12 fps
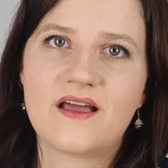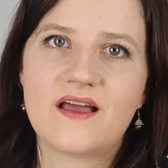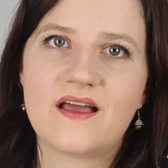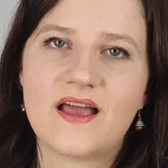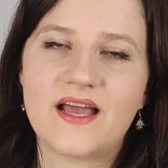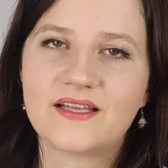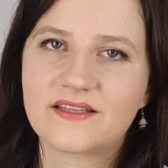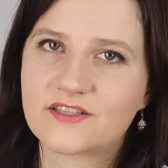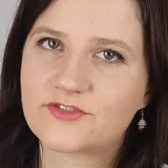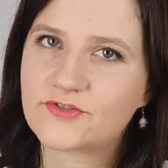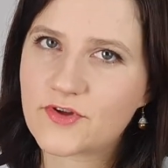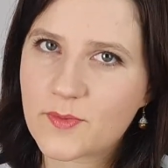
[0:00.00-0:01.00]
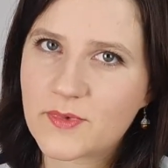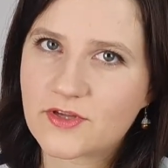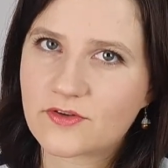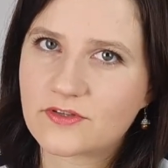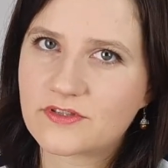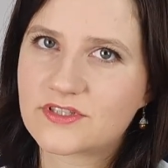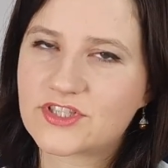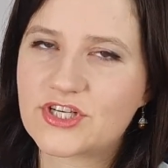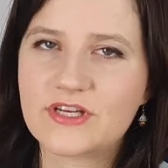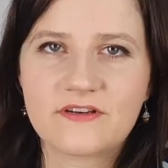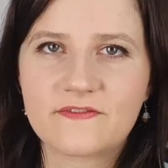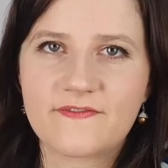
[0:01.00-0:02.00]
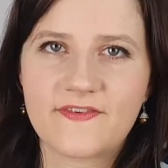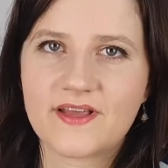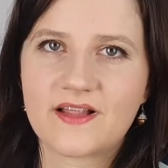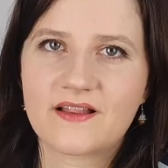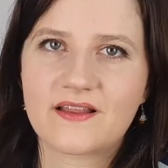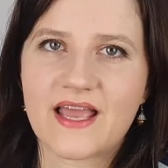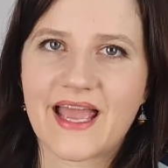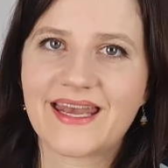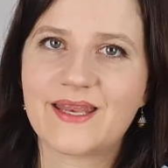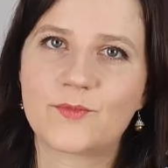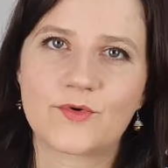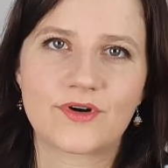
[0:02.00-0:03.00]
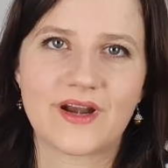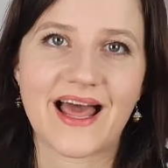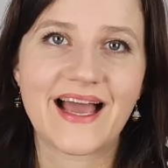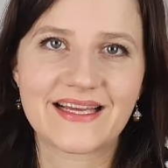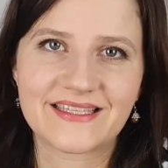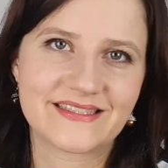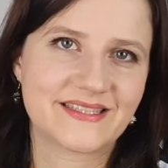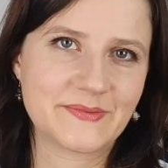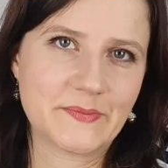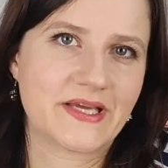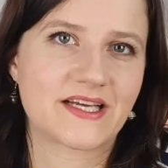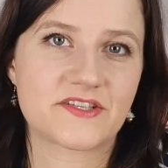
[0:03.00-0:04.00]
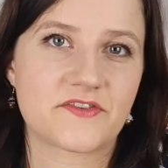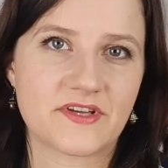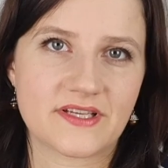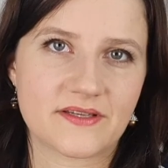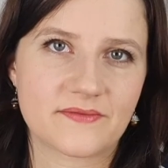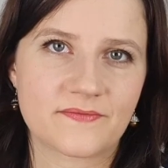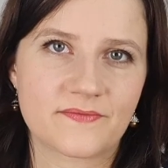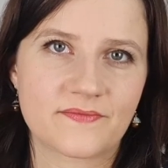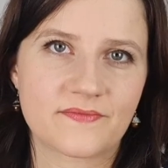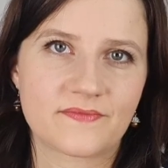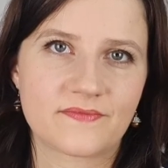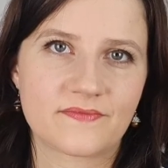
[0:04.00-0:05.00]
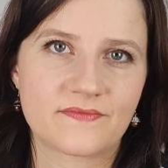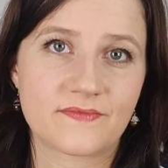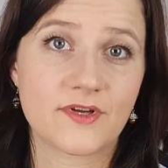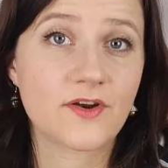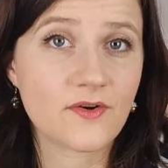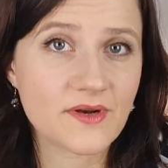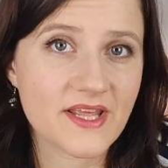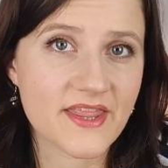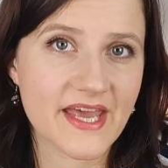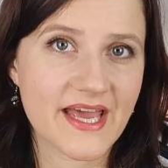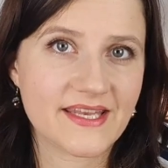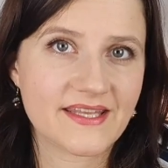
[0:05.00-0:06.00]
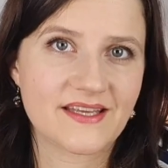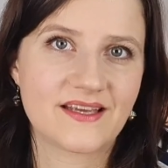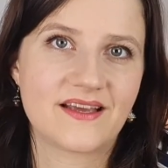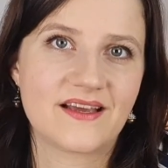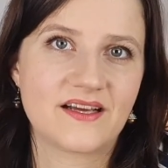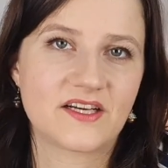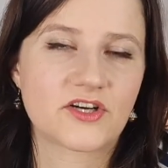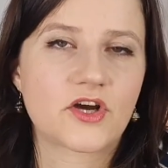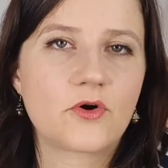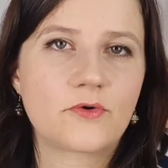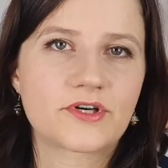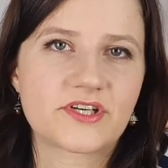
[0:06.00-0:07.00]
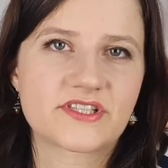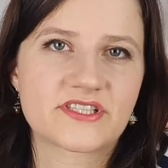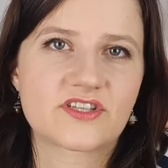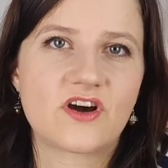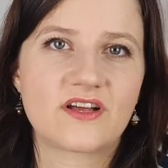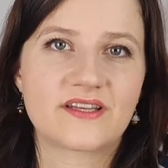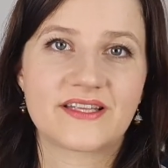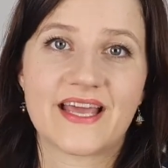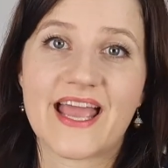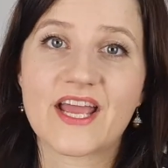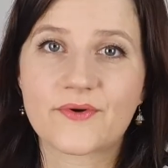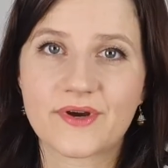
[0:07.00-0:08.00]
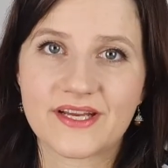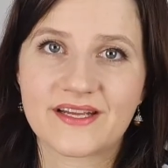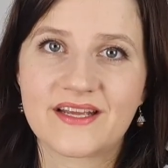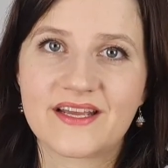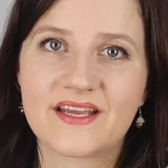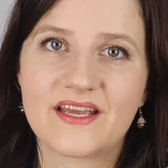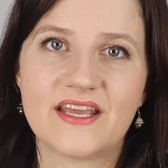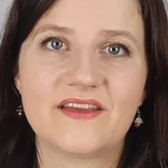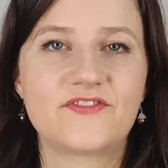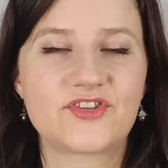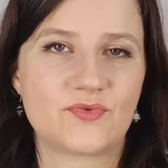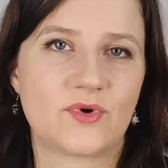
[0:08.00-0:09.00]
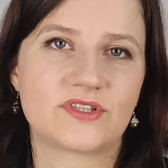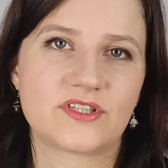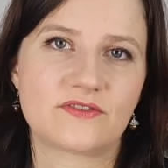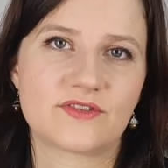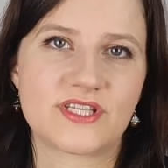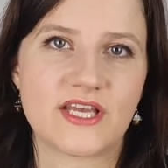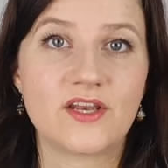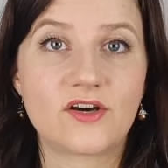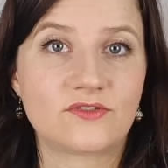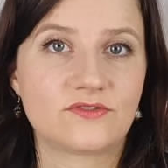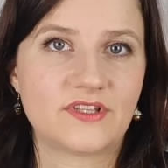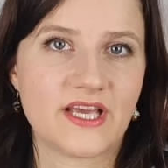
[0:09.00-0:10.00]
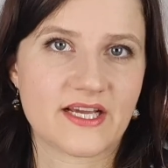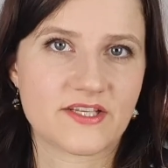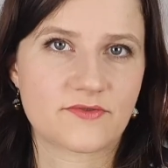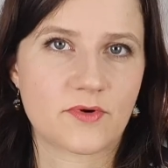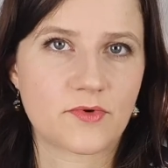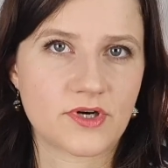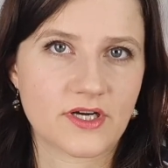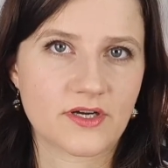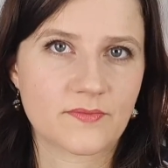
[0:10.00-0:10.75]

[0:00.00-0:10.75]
And truth be told, she didn't feel any more liked because of it. Not only that, her co-workers got angry if she wanted to say no to the extra work.